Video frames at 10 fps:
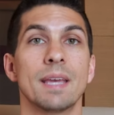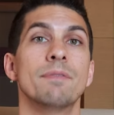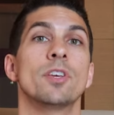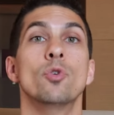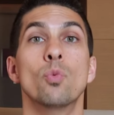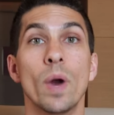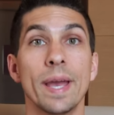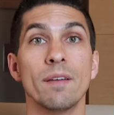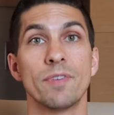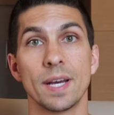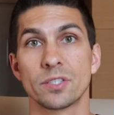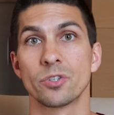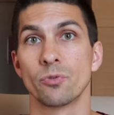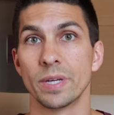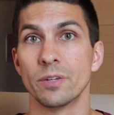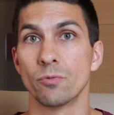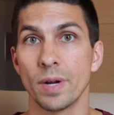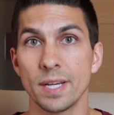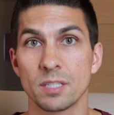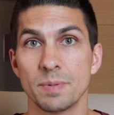giving you way faster read and
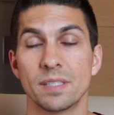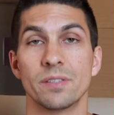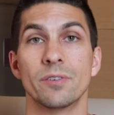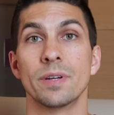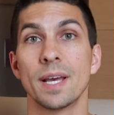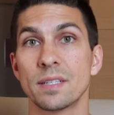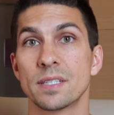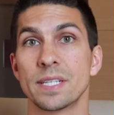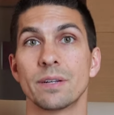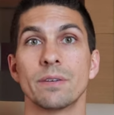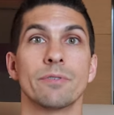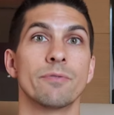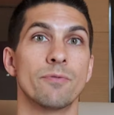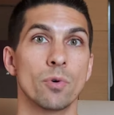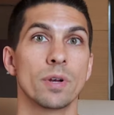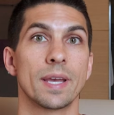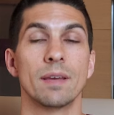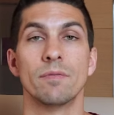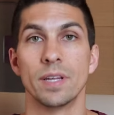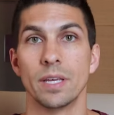write speeds that are necessary for
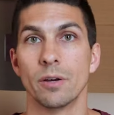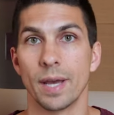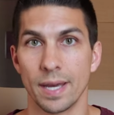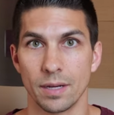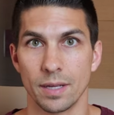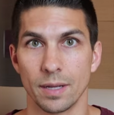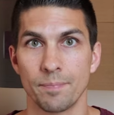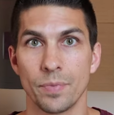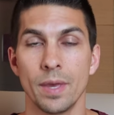4K video editing.